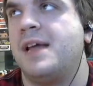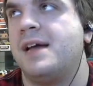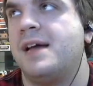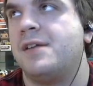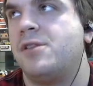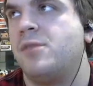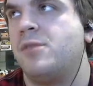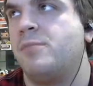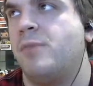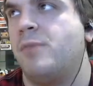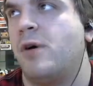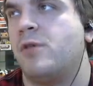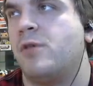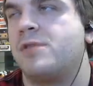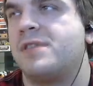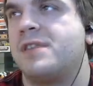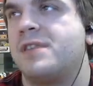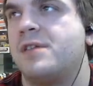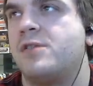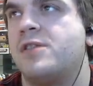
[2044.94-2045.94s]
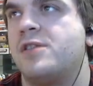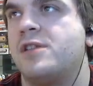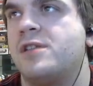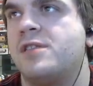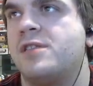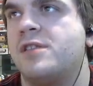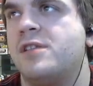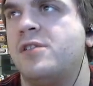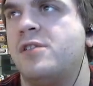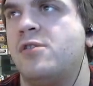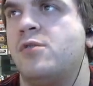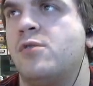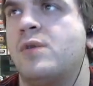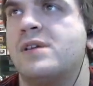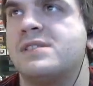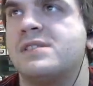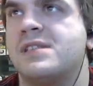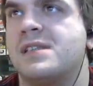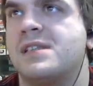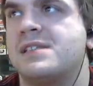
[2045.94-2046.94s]
they're both they're the the new
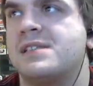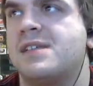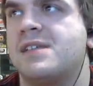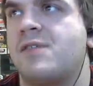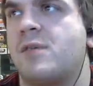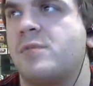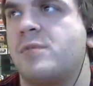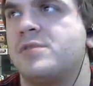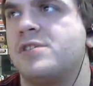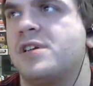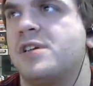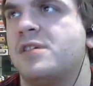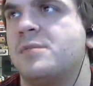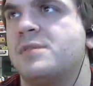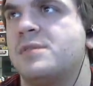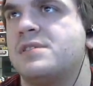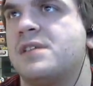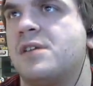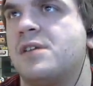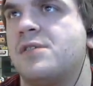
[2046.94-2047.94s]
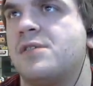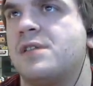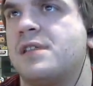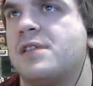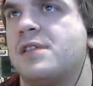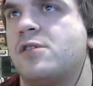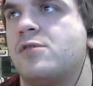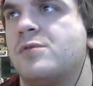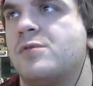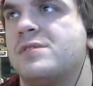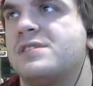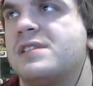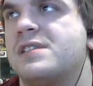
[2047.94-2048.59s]
ones at least have RPG elements. I don't think the old ones. Yeah,